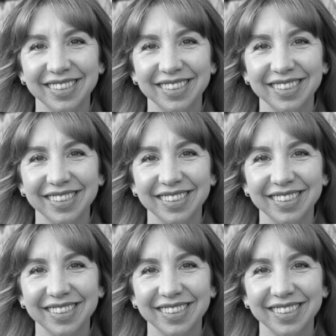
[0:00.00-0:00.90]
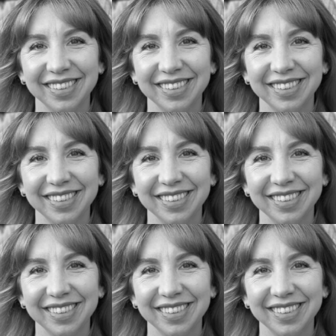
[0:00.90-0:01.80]

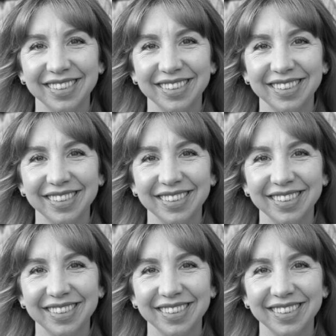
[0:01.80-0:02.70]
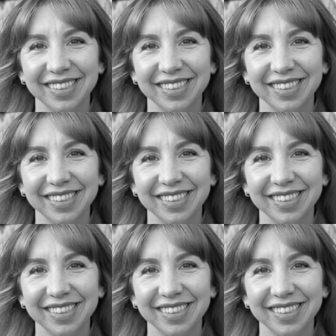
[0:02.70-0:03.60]

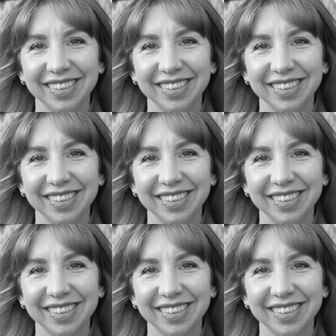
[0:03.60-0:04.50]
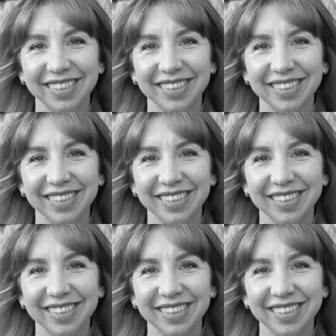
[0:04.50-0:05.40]

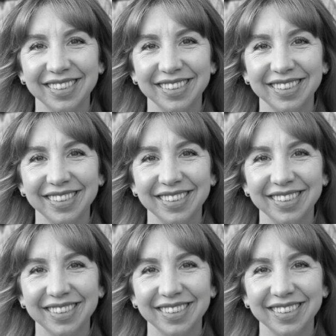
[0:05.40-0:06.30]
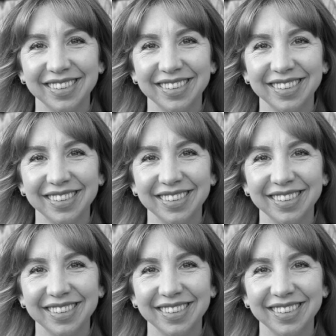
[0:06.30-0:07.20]

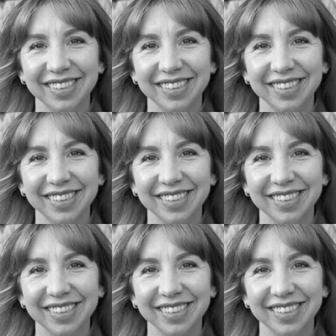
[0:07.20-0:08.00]
This is a still picture; no speech is visible.